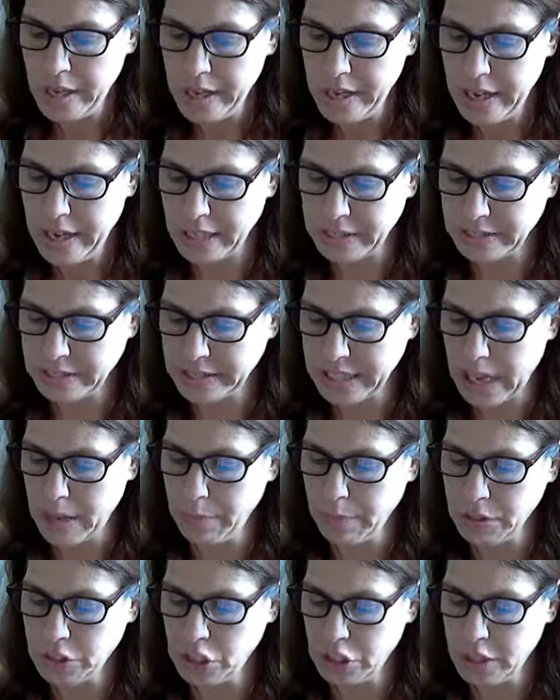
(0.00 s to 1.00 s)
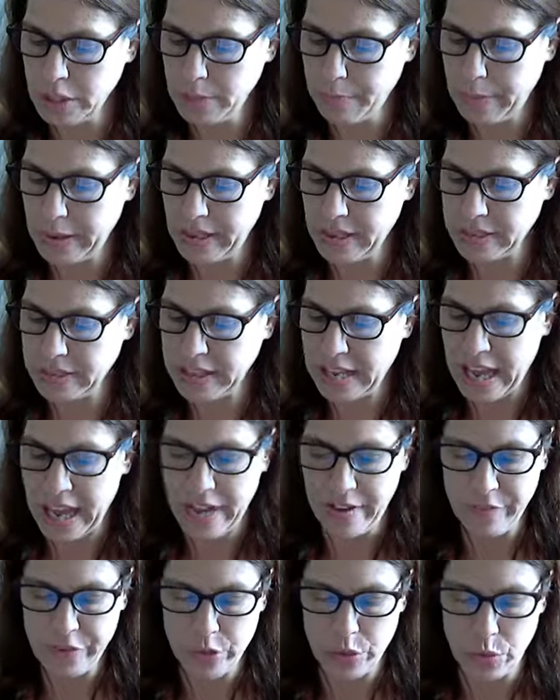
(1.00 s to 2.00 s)
Establish independence.
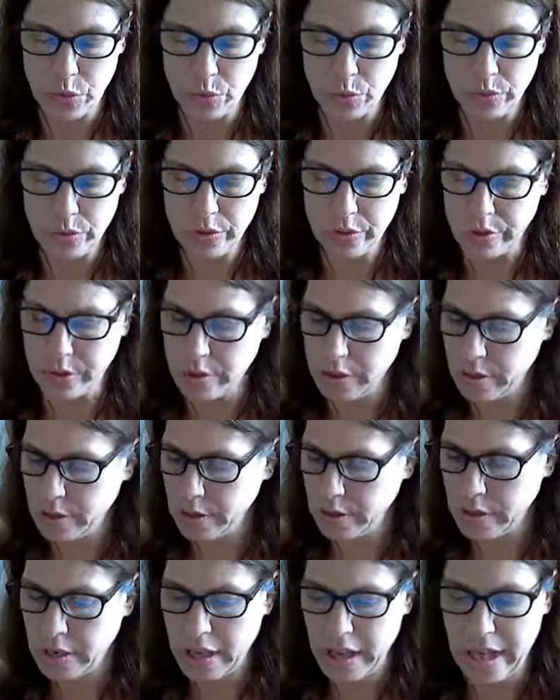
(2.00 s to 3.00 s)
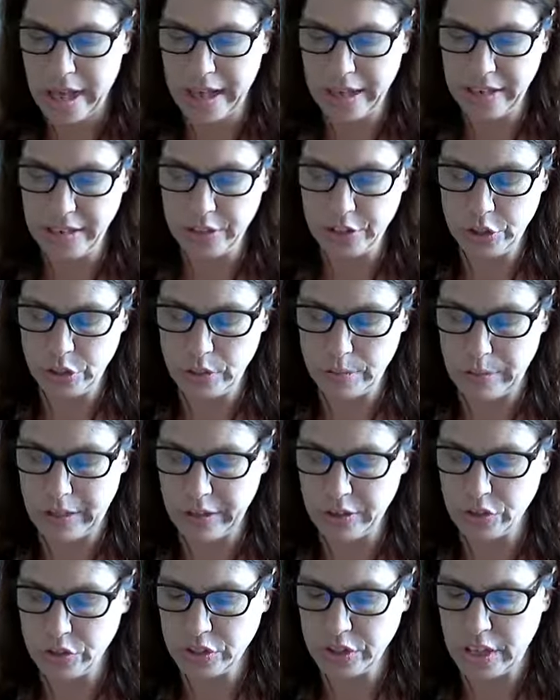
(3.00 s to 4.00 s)
Have your own attitude about
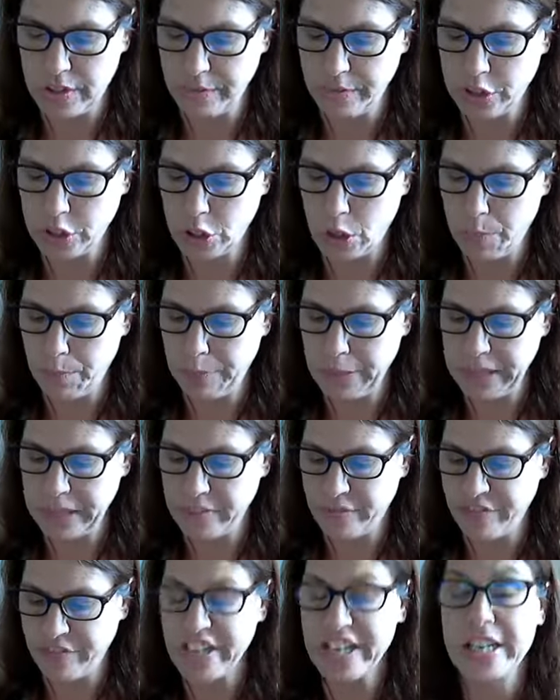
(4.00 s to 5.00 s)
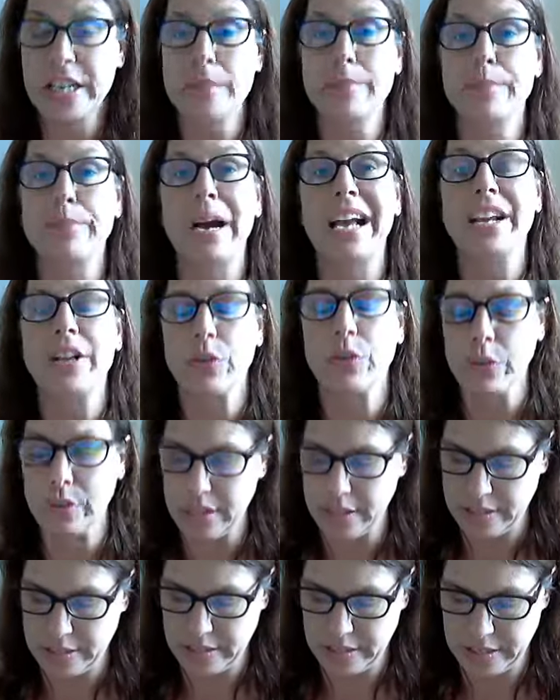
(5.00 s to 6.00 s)
yourself and don't be defeated by
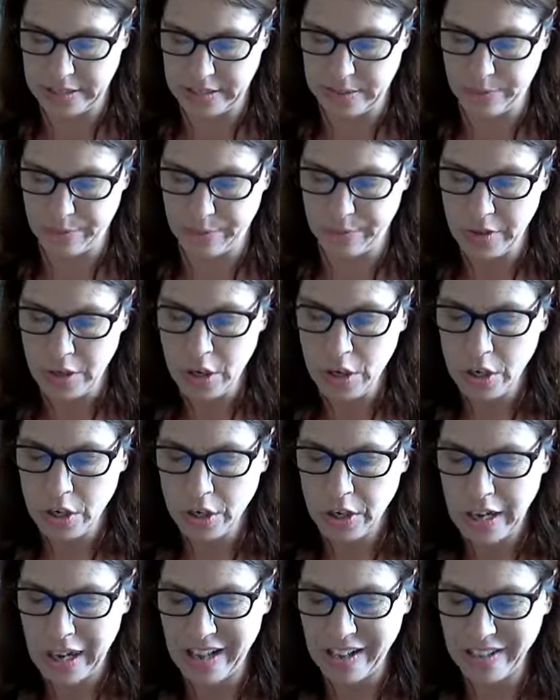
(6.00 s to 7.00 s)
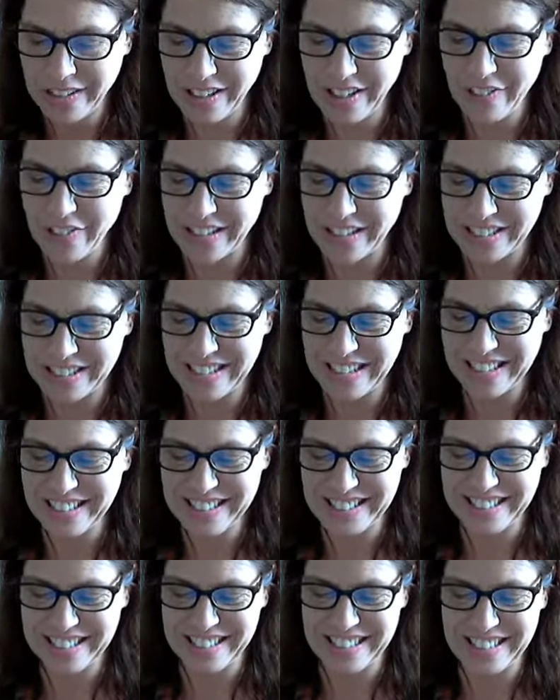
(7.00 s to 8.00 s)
criticism. I love this. Now
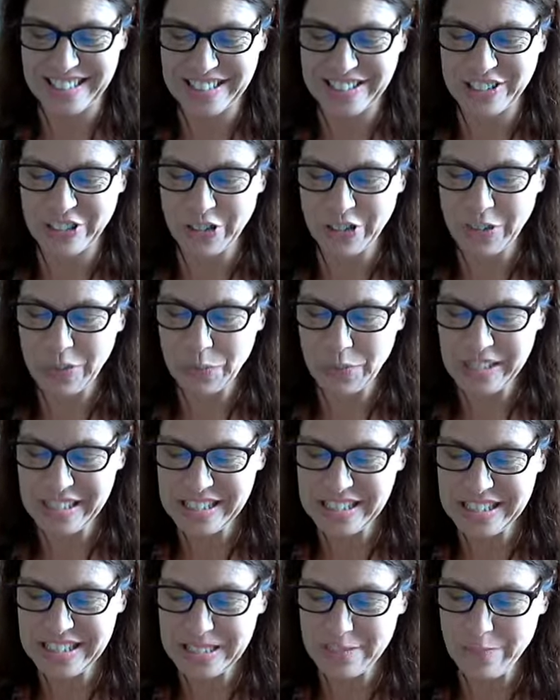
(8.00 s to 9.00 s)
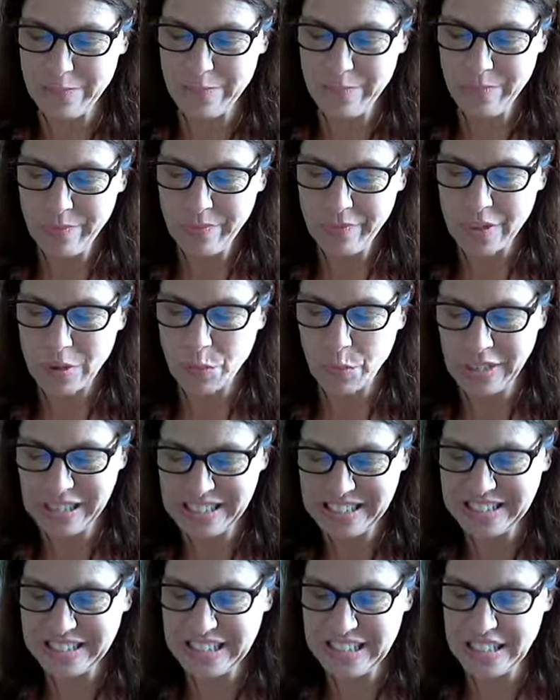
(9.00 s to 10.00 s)
listen to this. During Winston,
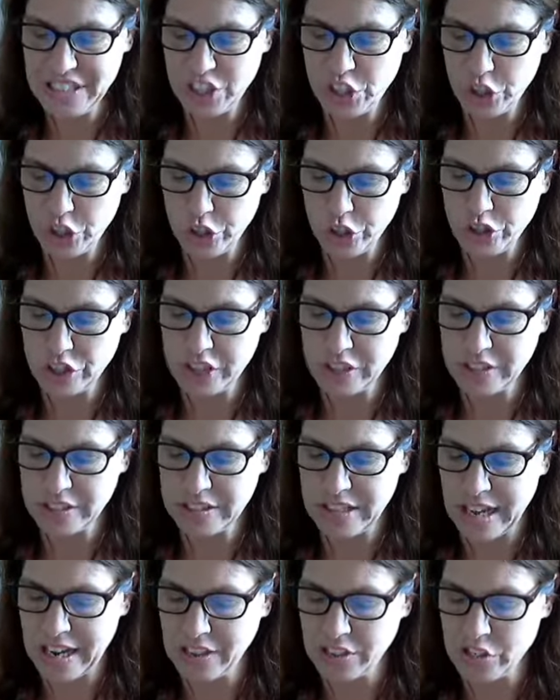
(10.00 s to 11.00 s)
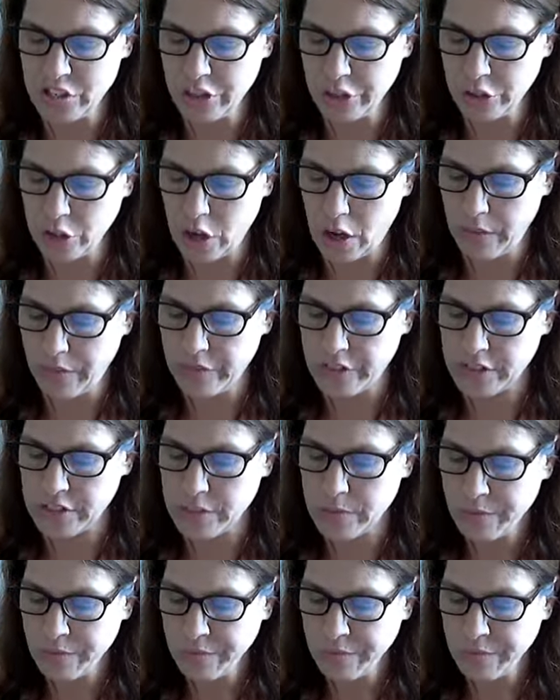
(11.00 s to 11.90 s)
Winston Churchill's last year in office,